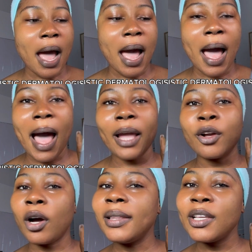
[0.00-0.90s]
I
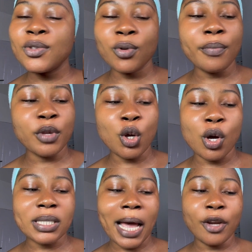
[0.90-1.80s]
got this one
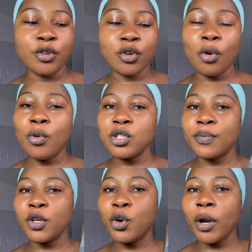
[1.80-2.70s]
because I don't want to
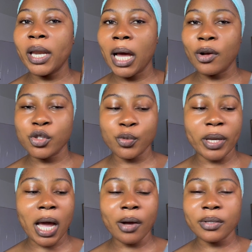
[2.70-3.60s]
be going out
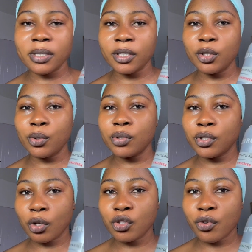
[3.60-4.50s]
without,
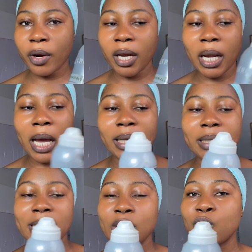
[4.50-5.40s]
sunscreen, and
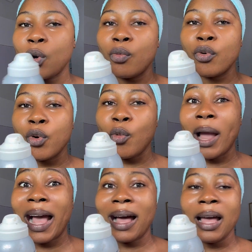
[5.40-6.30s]
this one will
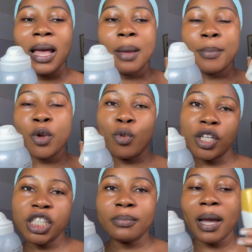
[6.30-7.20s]
require me
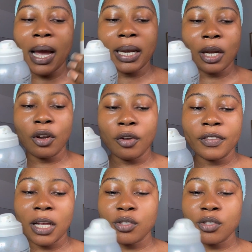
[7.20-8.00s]
washing my hand and all of that.